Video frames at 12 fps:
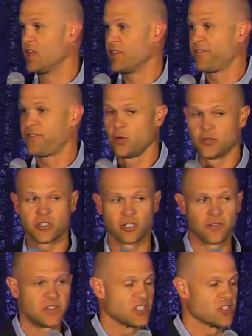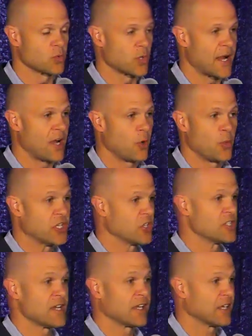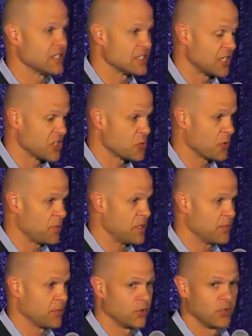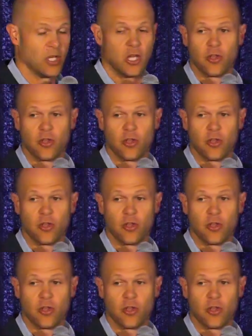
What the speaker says: The phone services were out. We could not get in touch with people.